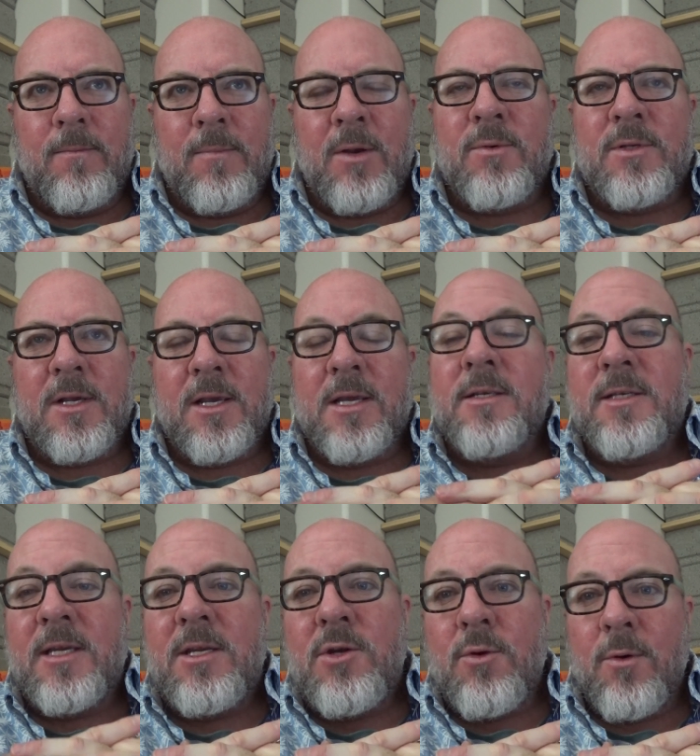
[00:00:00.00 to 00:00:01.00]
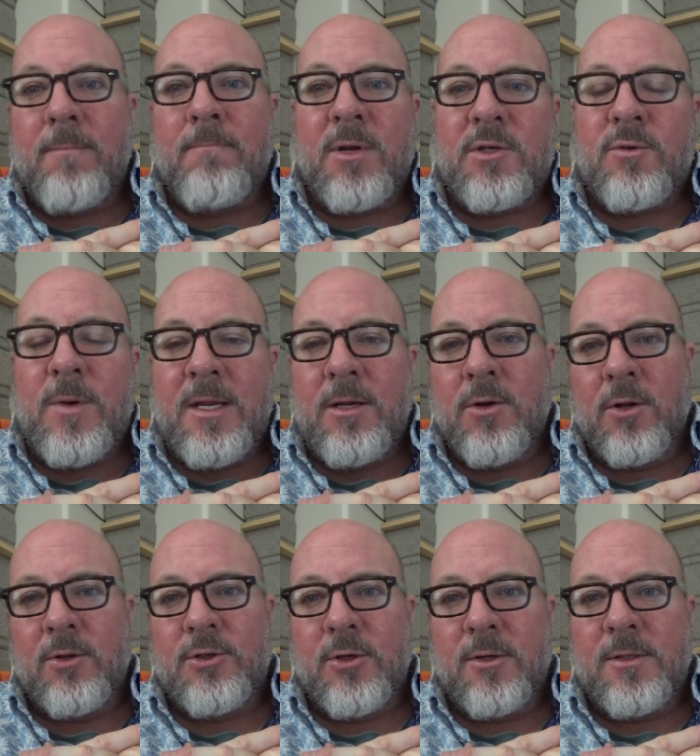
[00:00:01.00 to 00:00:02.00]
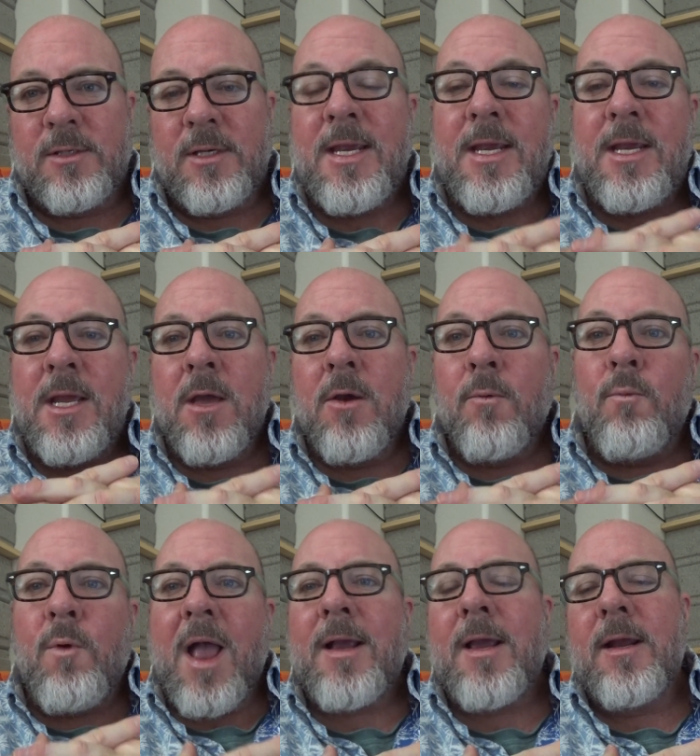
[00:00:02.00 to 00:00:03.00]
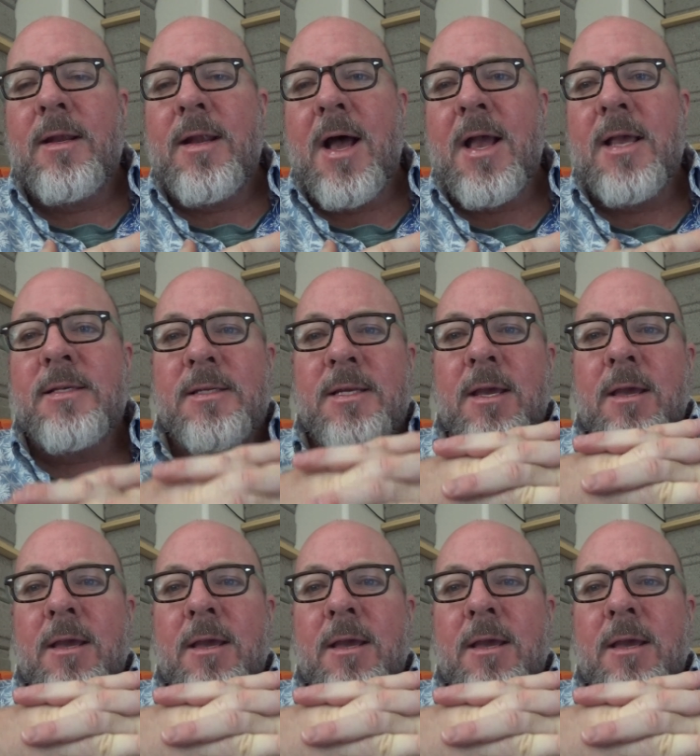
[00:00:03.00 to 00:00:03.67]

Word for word: there was a continuum between cultures. He recognized